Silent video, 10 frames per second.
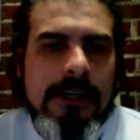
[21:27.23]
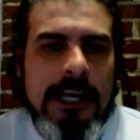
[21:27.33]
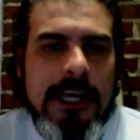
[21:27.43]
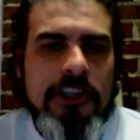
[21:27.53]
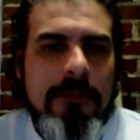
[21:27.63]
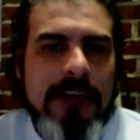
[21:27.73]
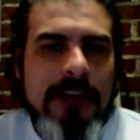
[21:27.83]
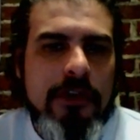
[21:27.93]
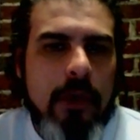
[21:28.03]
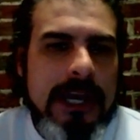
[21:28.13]
in
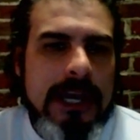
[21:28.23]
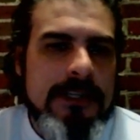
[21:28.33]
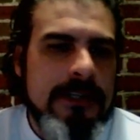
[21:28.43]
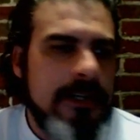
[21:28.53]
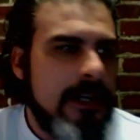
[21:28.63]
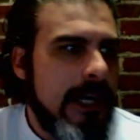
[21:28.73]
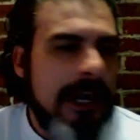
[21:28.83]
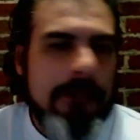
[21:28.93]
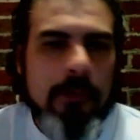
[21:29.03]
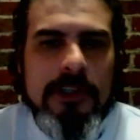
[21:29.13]
geometric ways, and
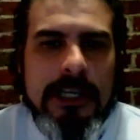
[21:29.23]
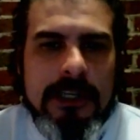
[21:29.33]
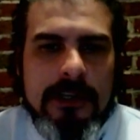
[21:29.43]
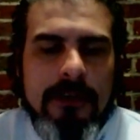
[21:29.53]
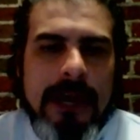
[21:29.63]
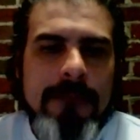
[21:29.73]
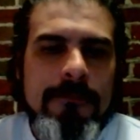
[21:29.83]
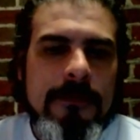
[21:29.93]
I'm going to seek to do that.